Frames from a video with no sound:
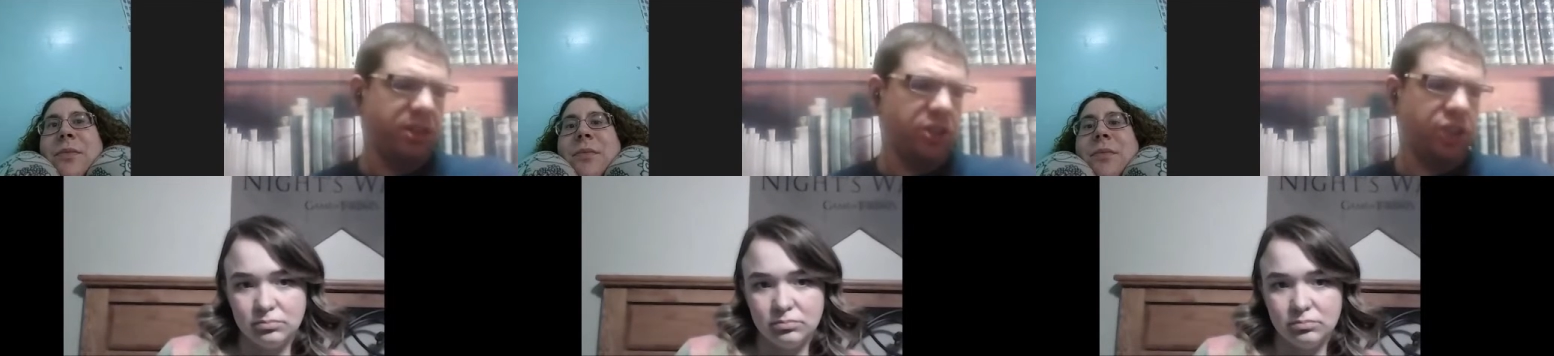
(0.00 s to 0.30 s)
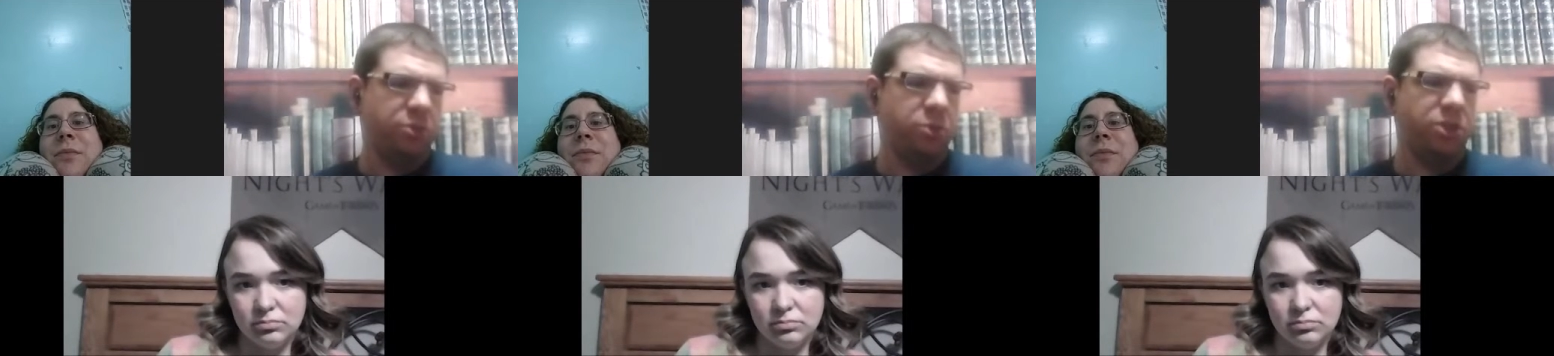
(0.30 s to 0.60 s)
Speaker 1: that
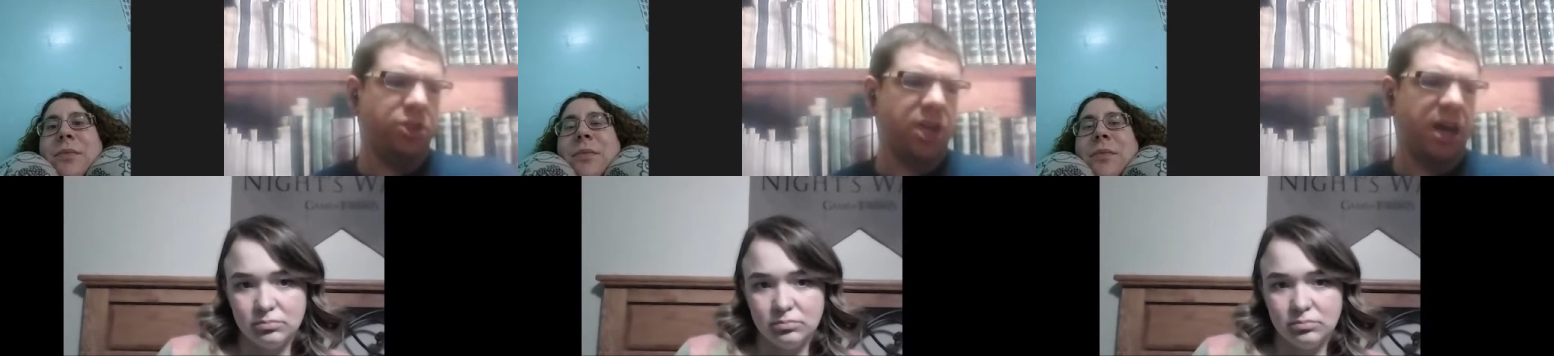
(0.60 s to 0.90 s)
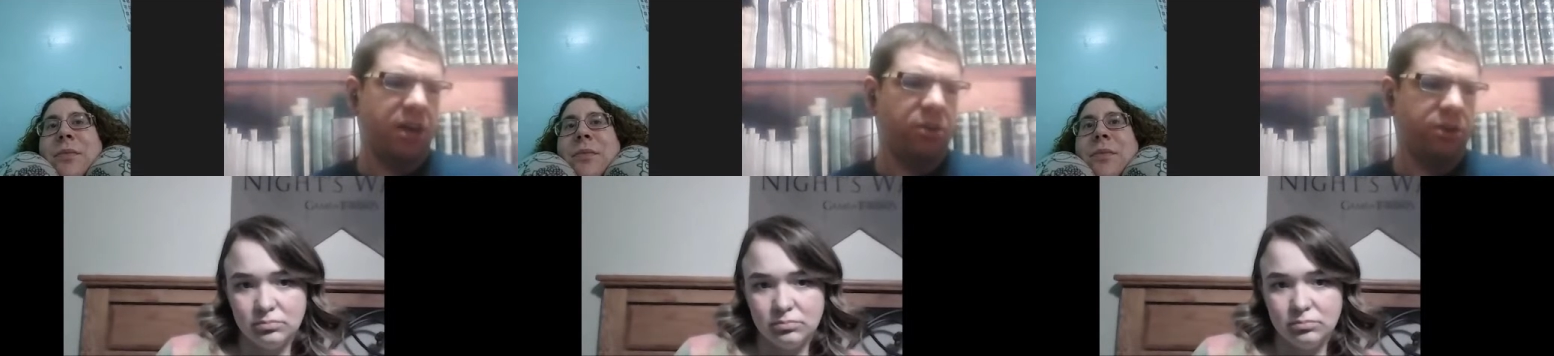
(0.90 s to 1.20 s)
she was
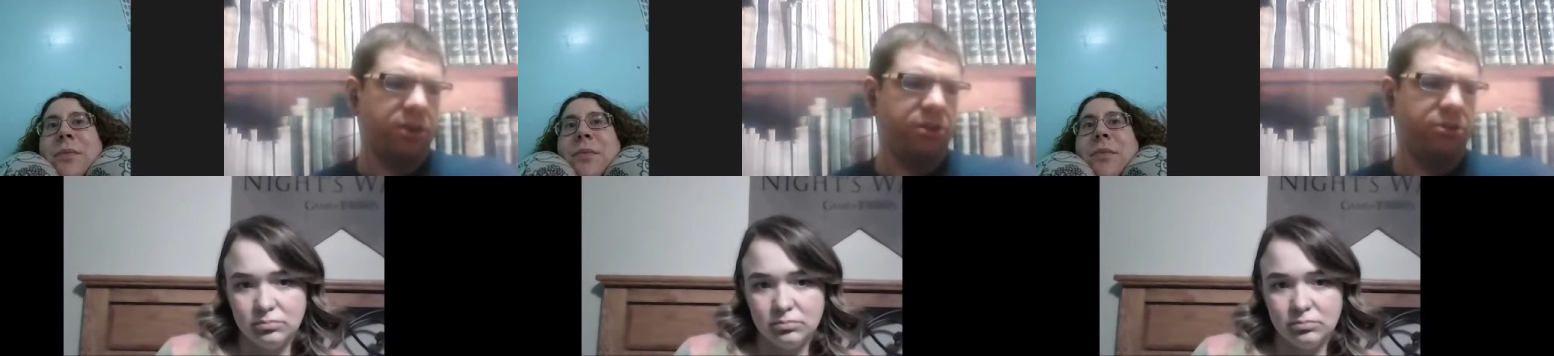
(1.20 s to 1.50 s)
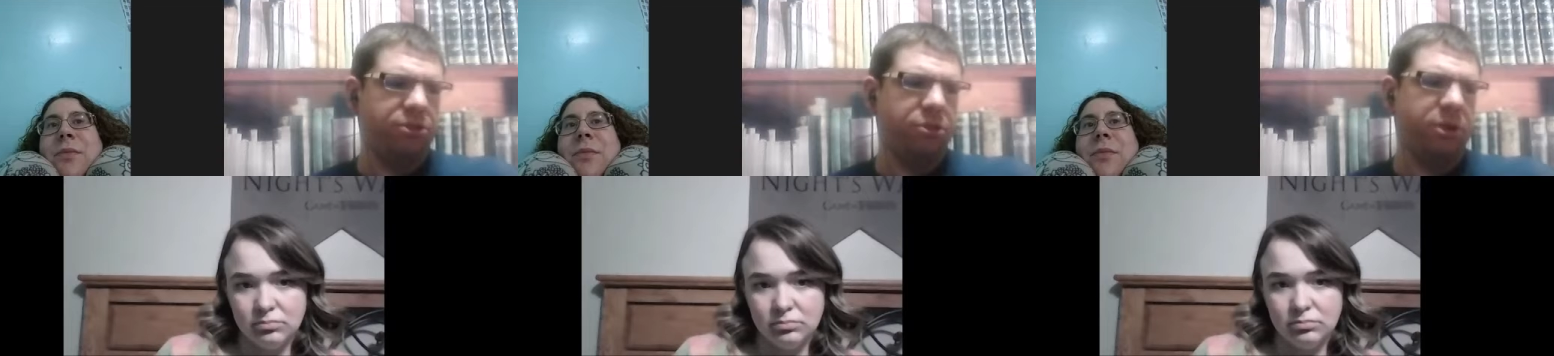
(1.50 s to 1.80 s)
uh, looking
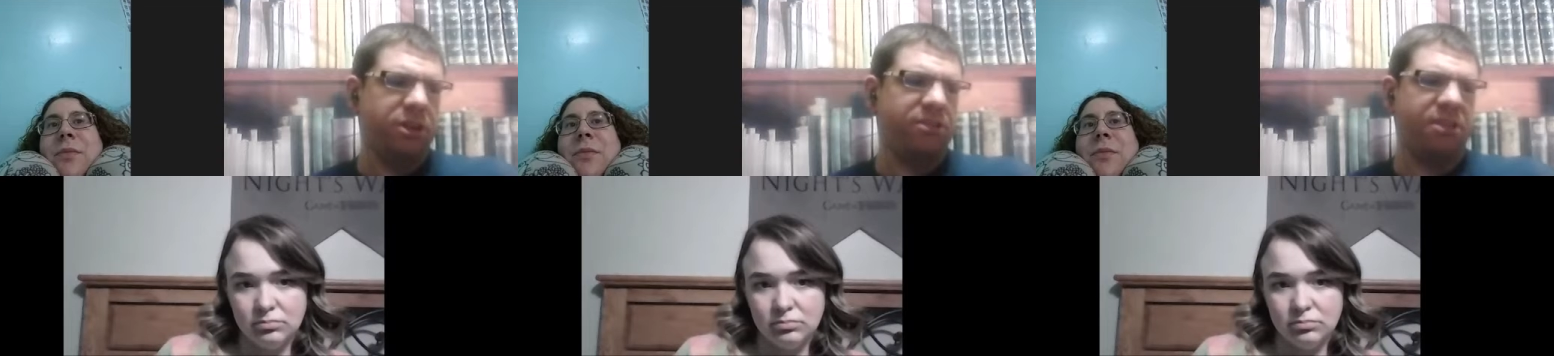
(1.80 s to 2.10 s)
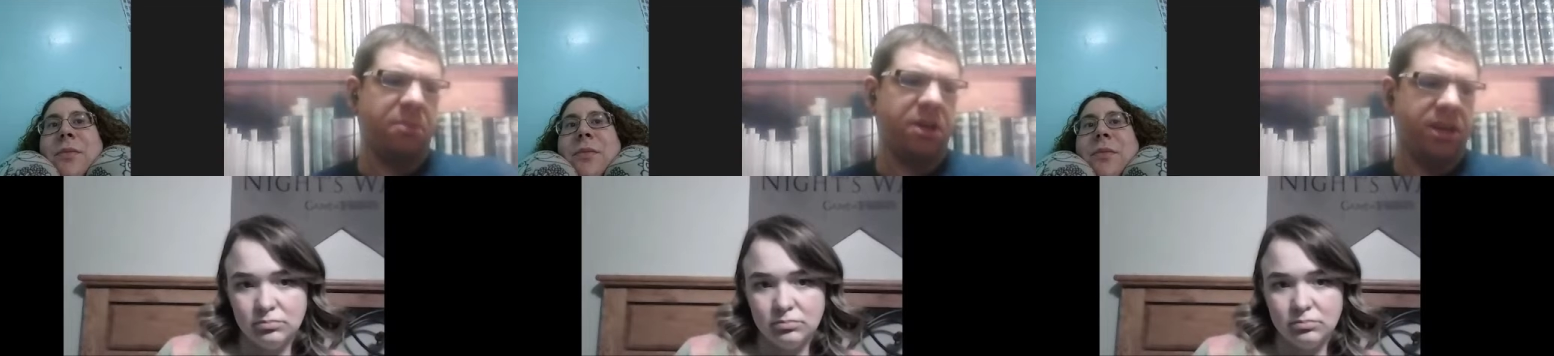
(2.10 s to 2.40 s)
to
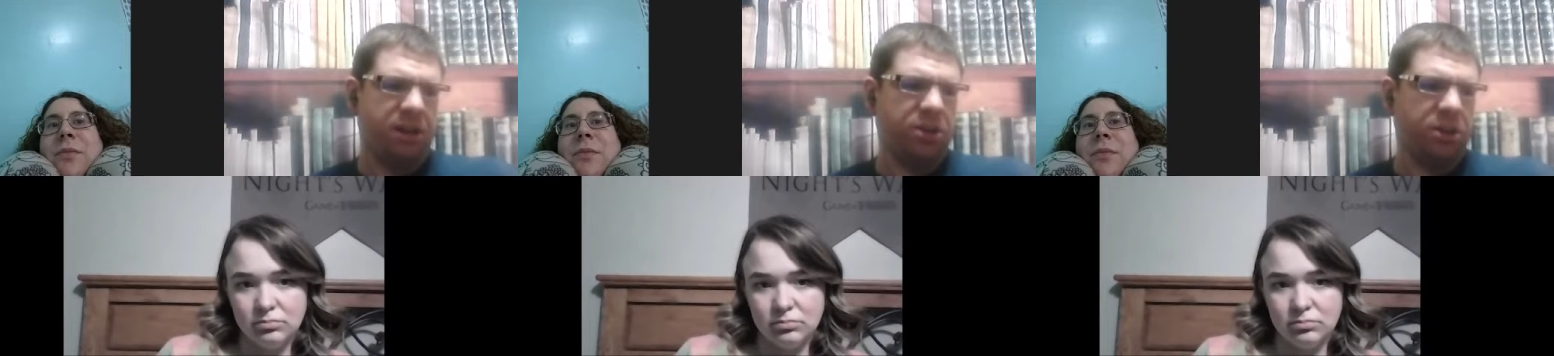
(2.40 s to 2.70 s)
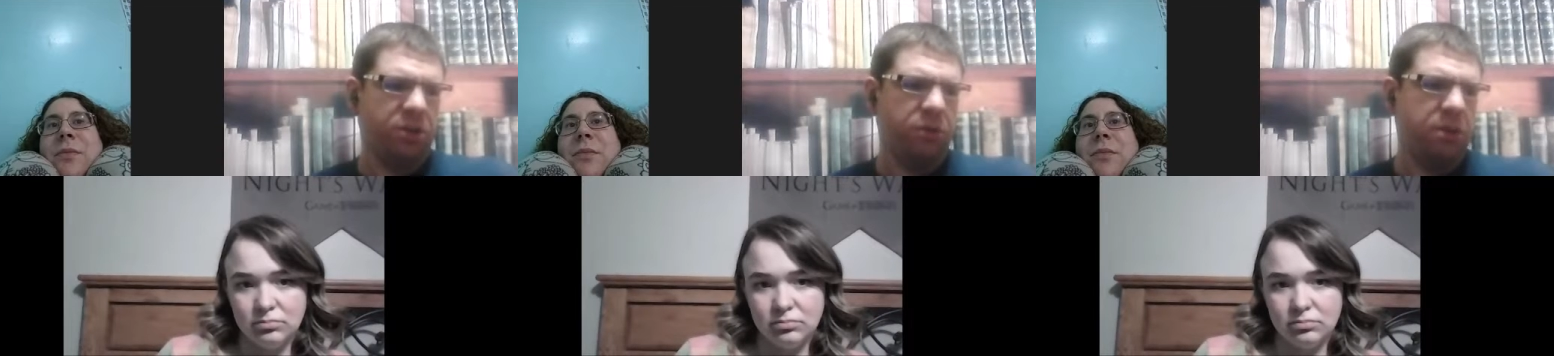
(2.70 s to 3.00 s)
inseminate and
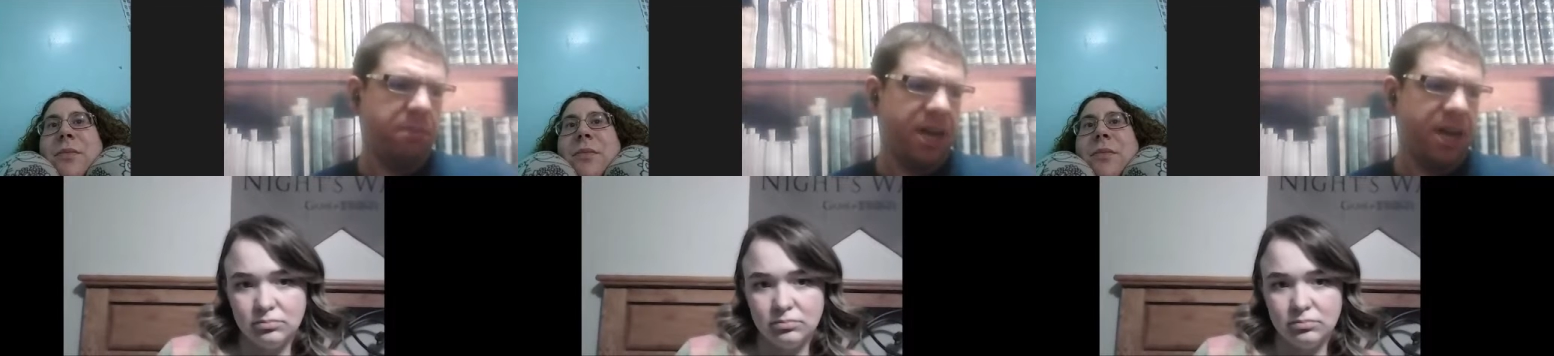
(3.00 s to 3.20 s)
clone the